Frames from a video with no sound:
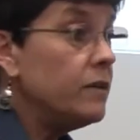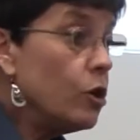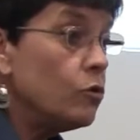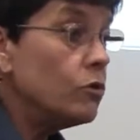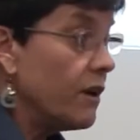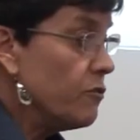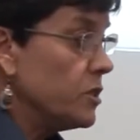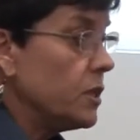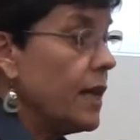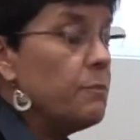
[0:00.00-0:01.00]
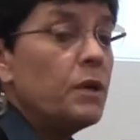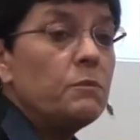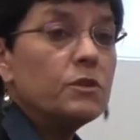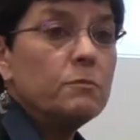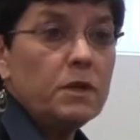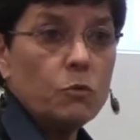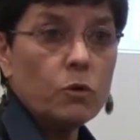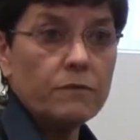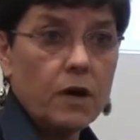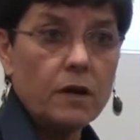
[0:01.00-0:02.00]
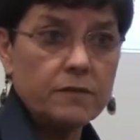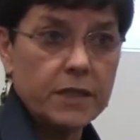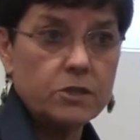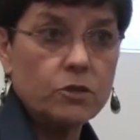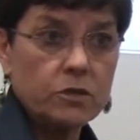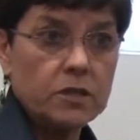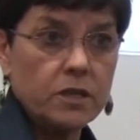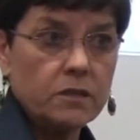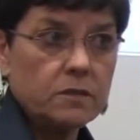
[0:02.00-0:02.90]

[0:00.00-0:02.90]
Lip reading: local governments allow people to be more involved. That's a good thing.